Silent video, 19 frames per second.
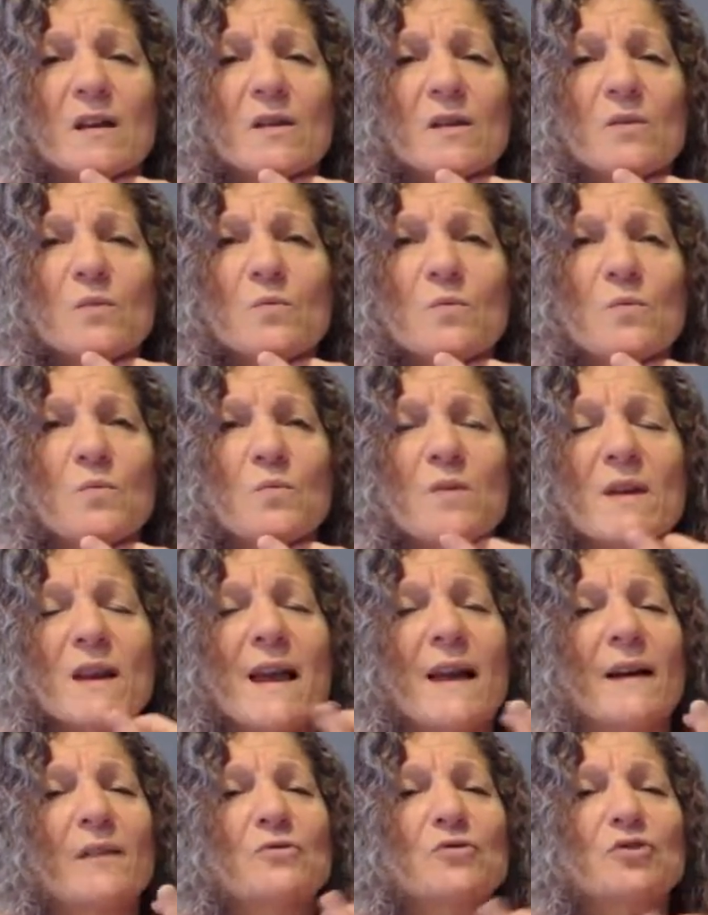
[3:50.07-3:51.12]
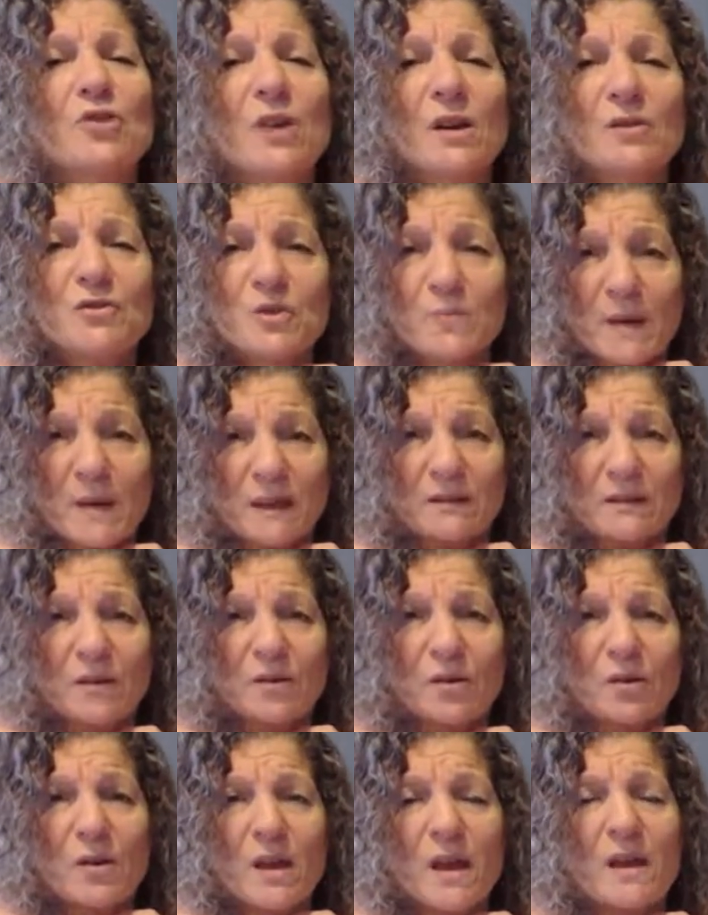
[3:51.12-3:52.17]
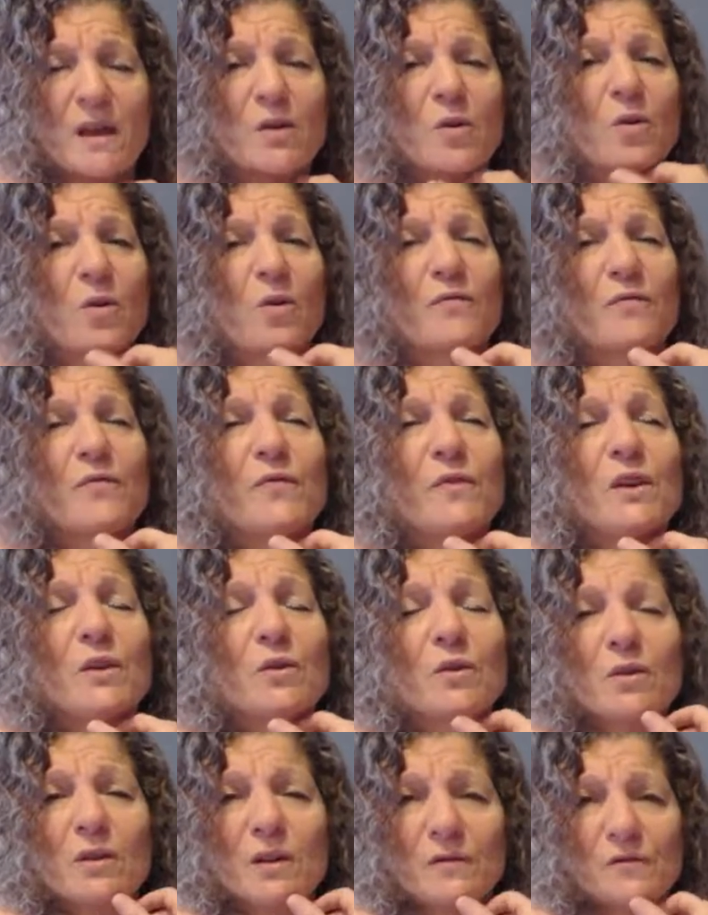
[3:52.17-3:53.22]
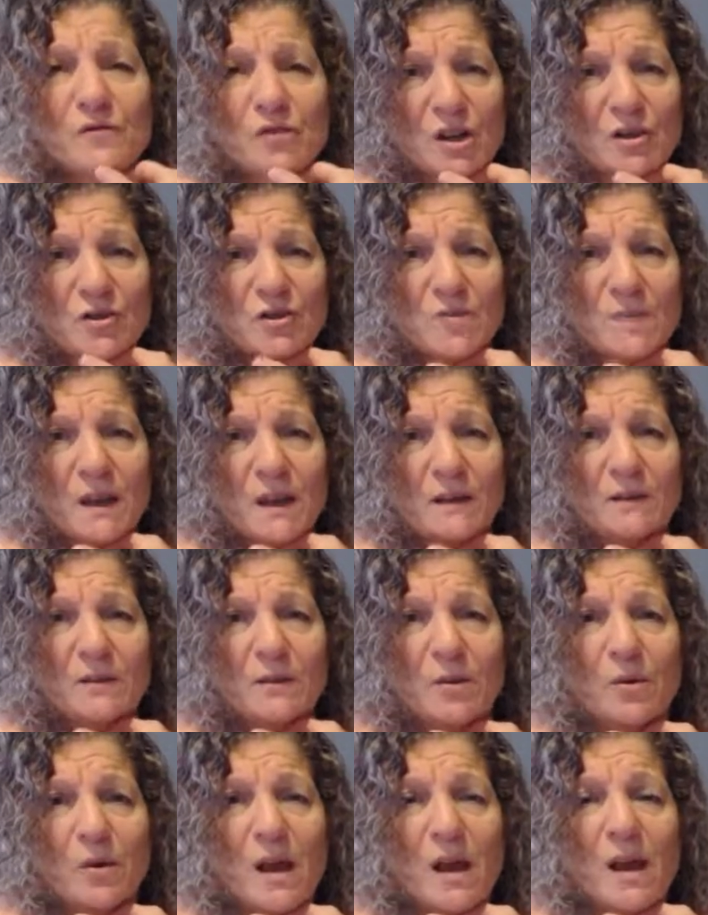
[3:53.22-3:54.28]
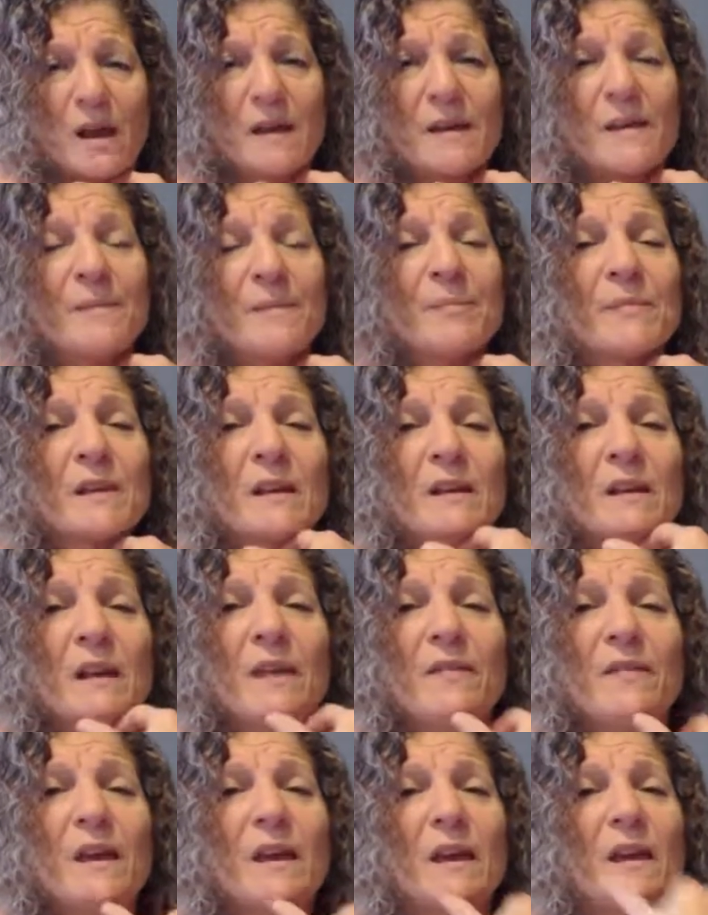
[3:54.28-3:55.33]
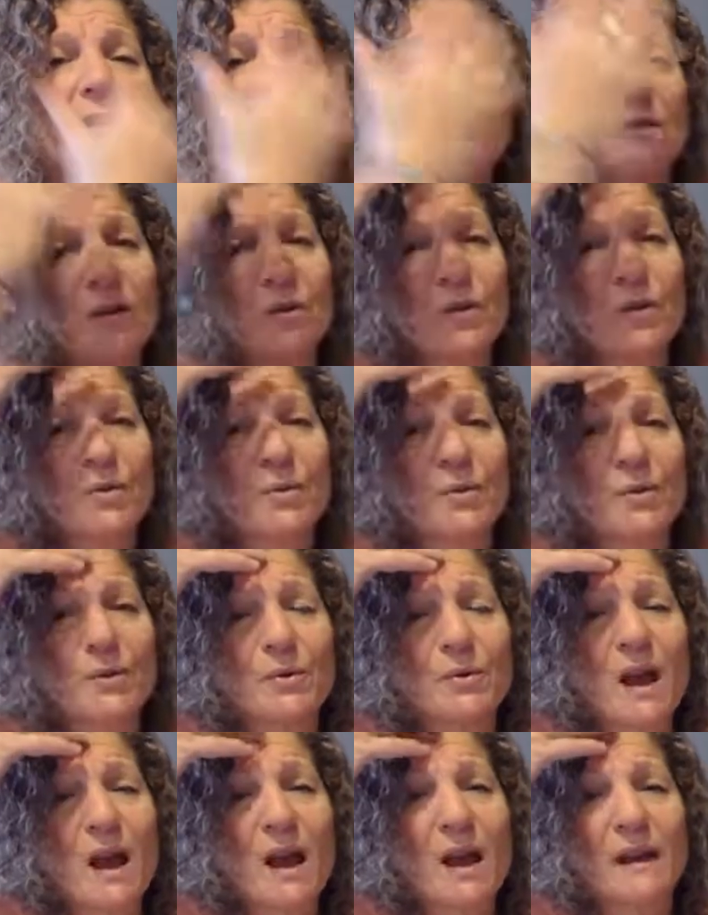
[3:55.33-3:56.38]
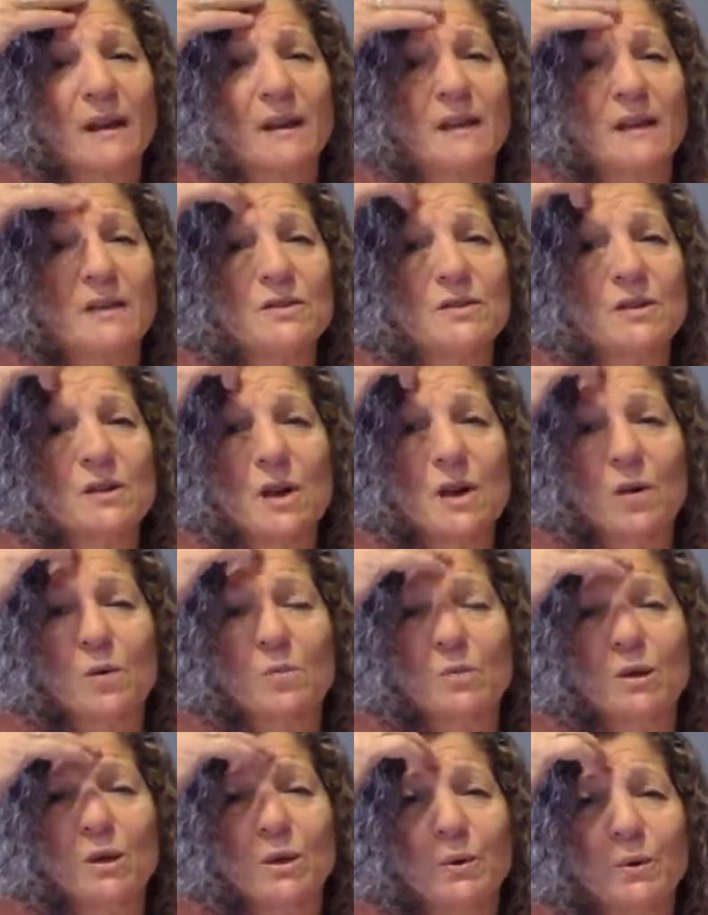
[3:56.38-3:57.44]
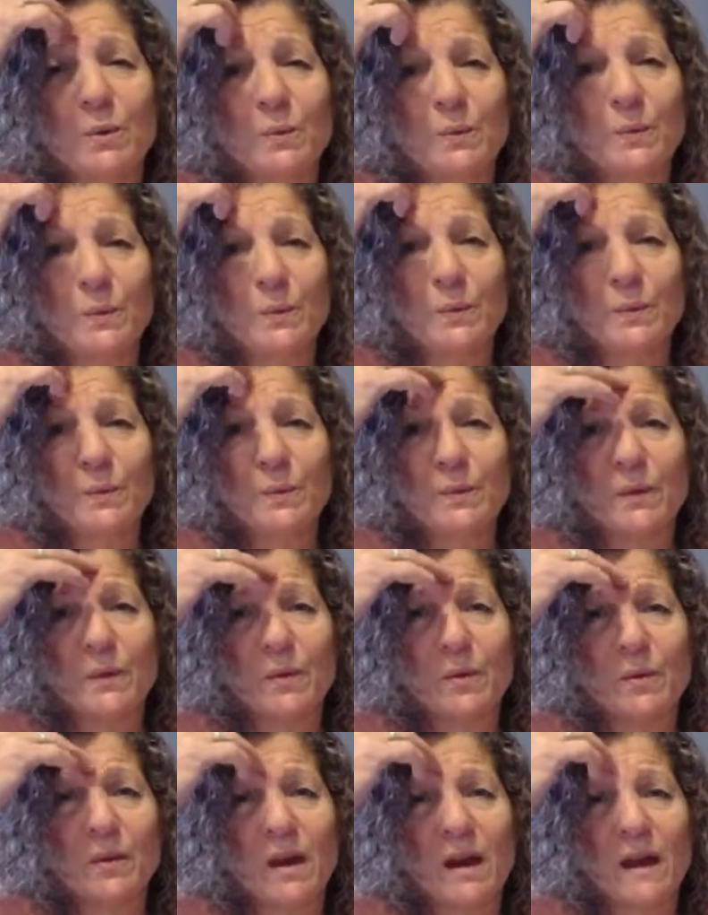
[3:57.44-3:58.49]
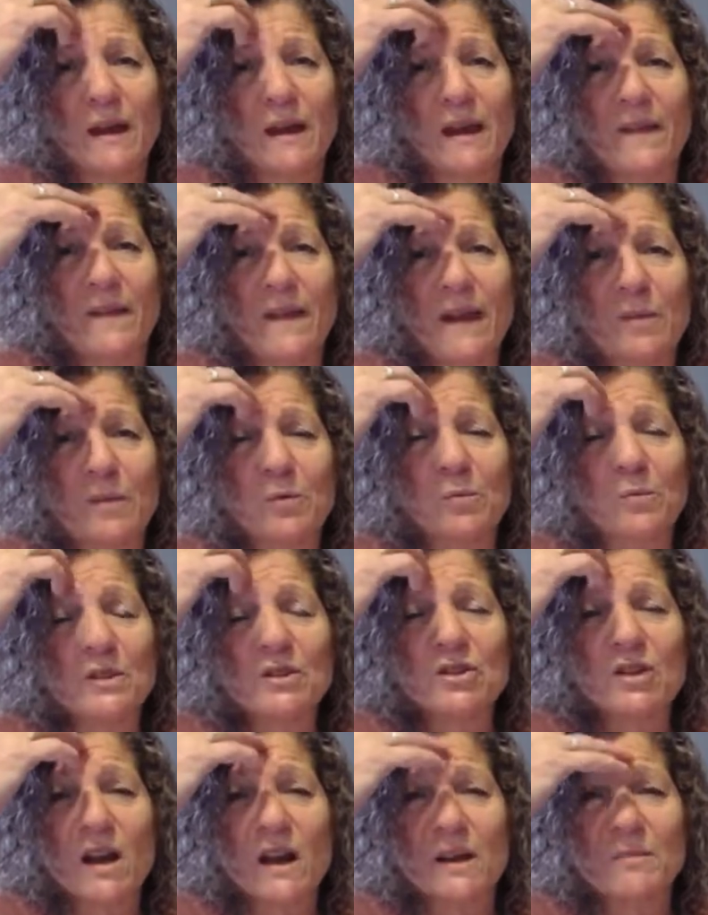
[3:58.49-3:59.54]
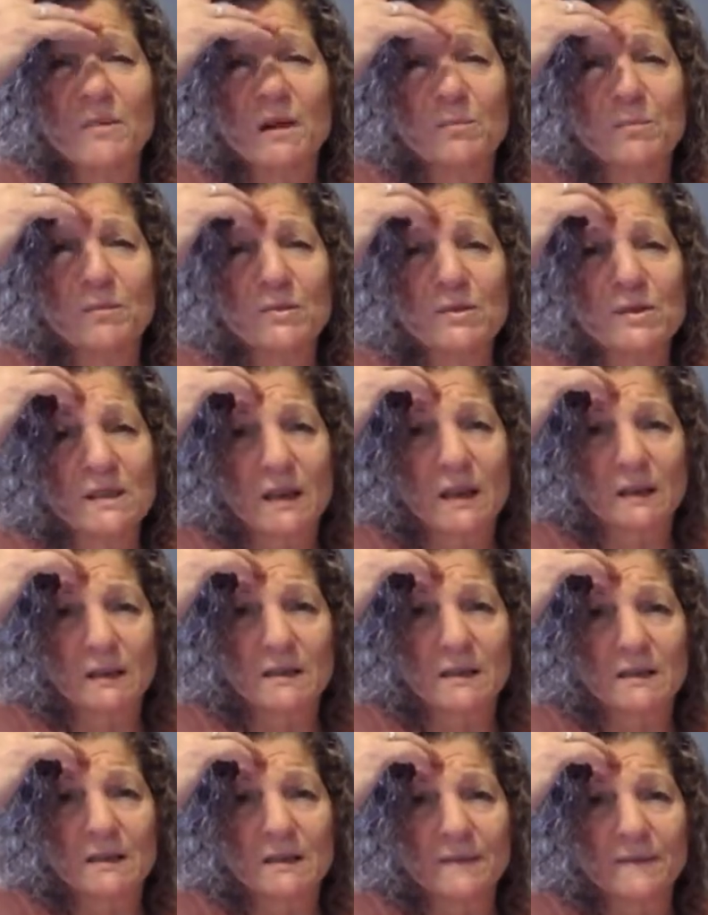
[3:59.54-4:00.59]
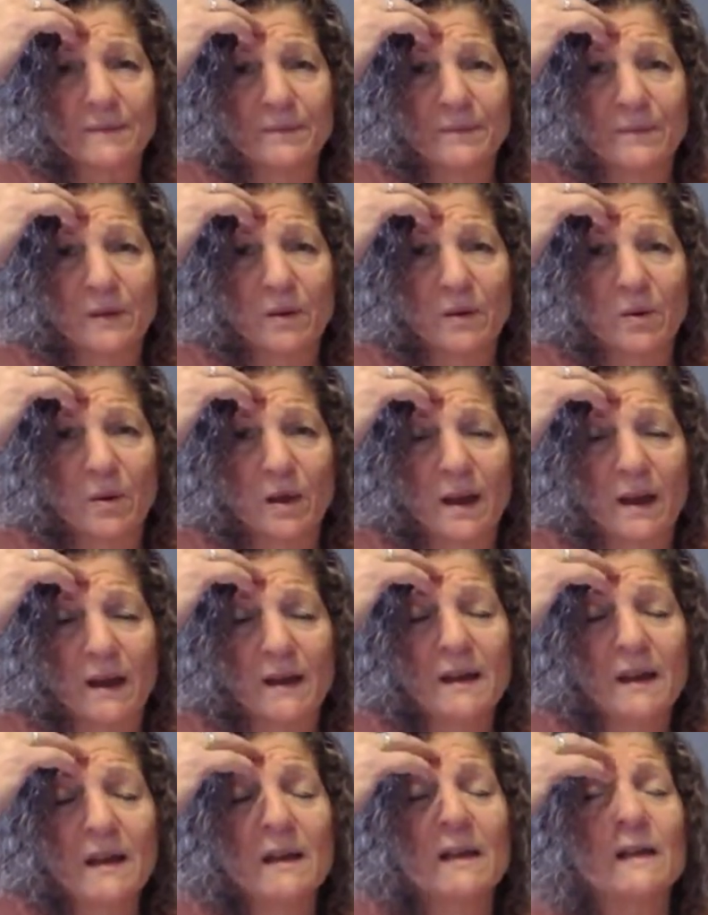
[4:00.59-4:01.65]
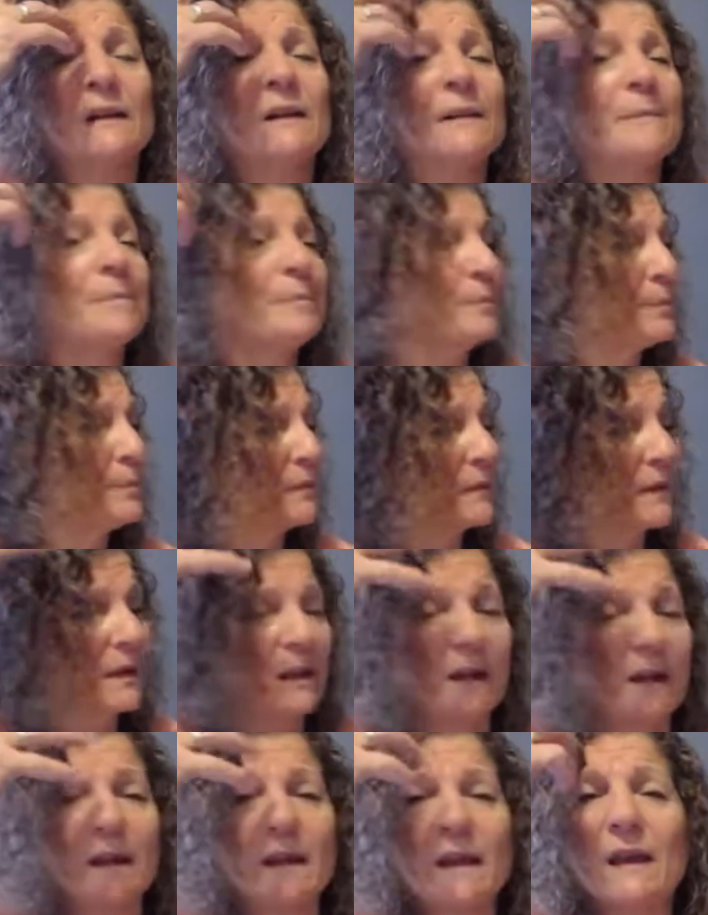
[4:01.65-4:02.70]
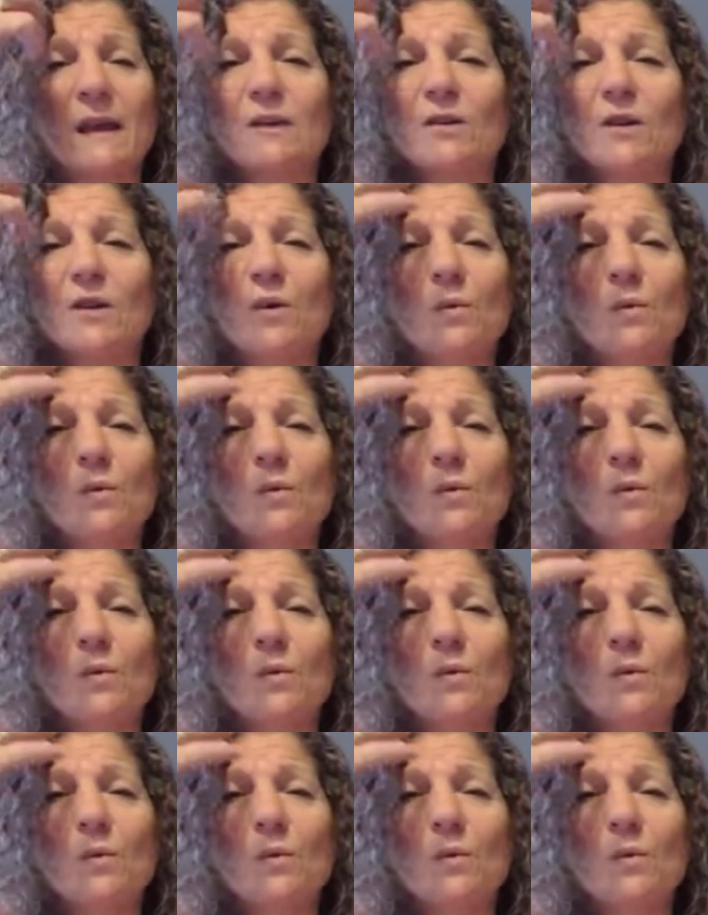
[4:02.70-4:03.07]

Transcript: without judgment, okay, or fear of judgment, okay. And then your third eye, indigo blue, okay, and that will be chime number 6, okay. And again, go